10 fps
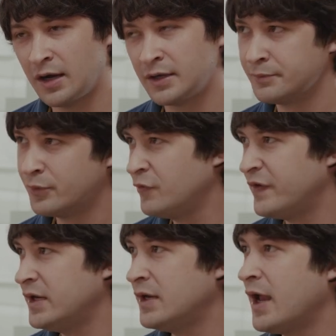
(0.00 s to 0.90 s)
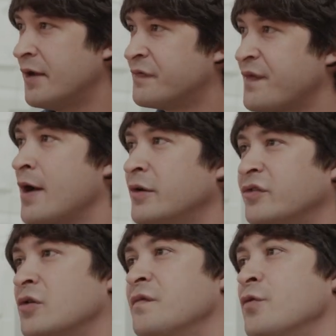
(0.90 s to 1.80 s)
movie, and found his
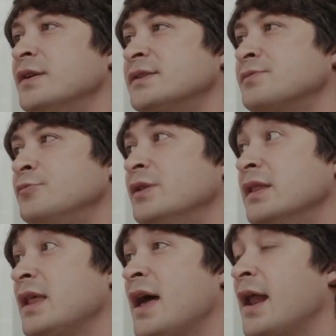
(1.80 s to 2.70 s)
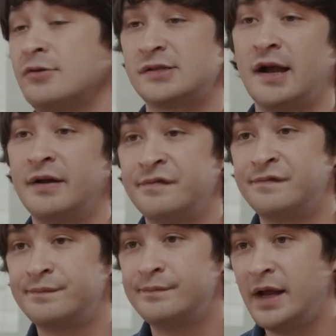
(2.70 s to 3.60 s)
own voice within that outside of
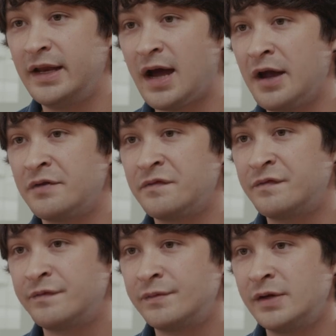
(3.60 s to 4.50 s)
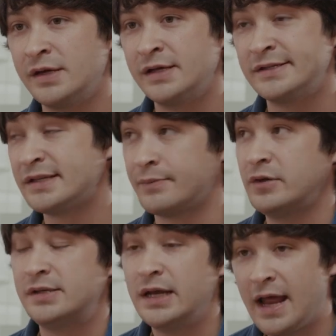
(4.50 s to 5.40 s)
any kind of system
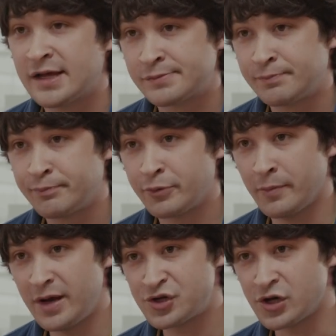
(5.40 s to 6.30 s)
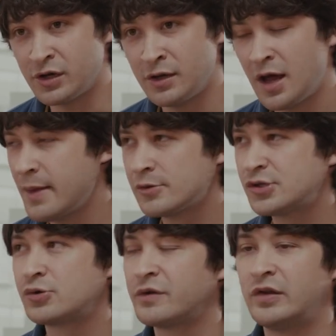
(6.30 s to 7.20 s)
and didn't ask permission. And there was
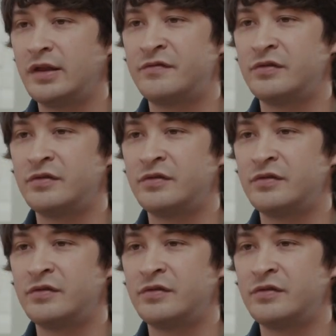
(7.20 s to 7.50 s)
just sort of a level